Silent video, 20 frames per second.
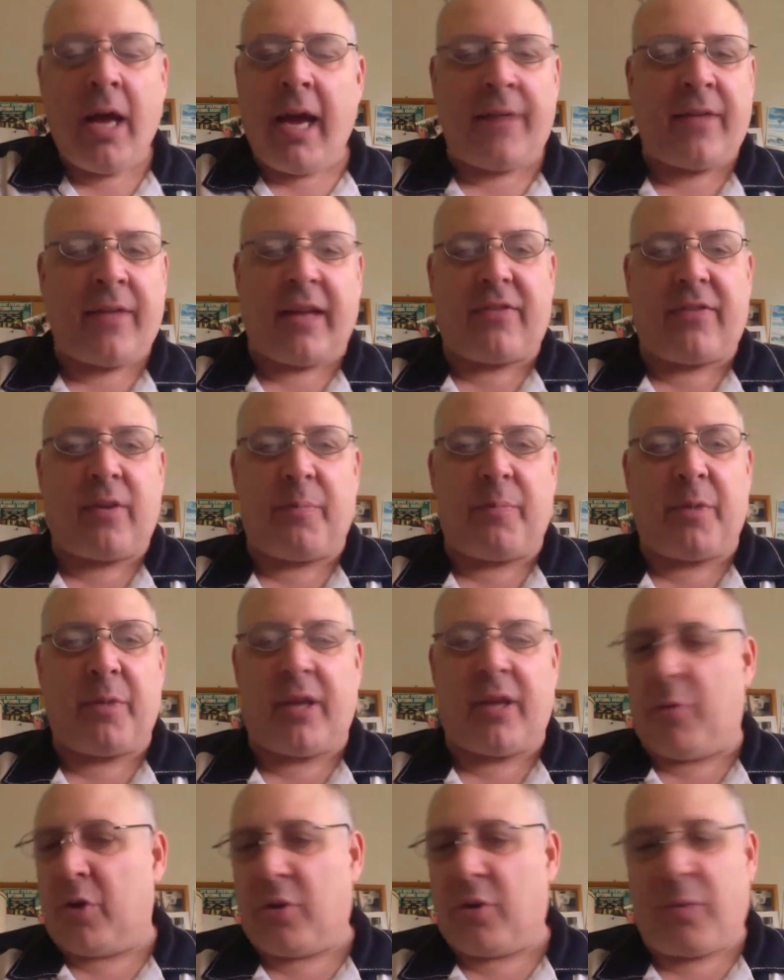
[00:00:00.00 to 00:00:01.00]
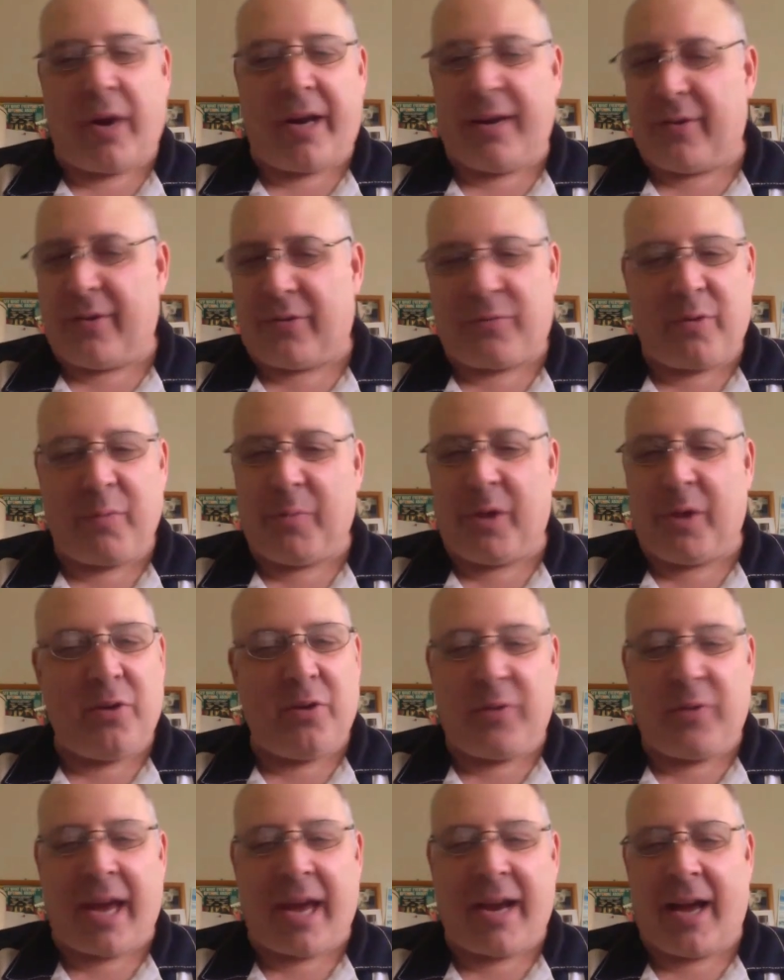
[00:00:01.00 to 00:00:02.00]
And that's something that when you're writing a screenplay,
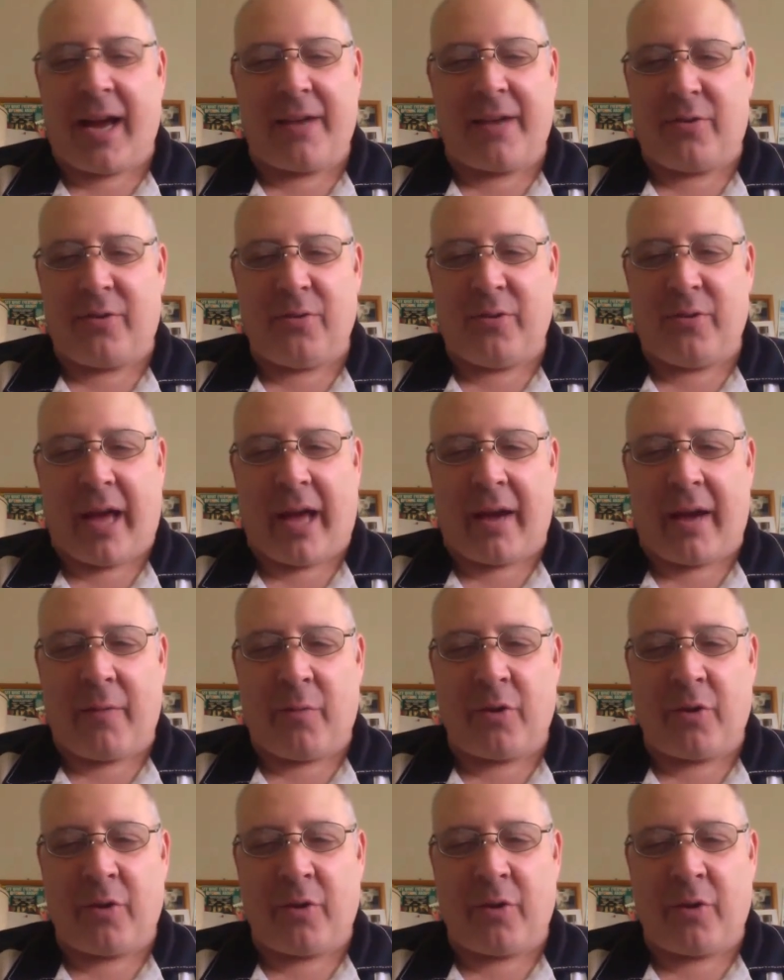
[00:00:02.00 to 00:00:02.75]
you cannot do that.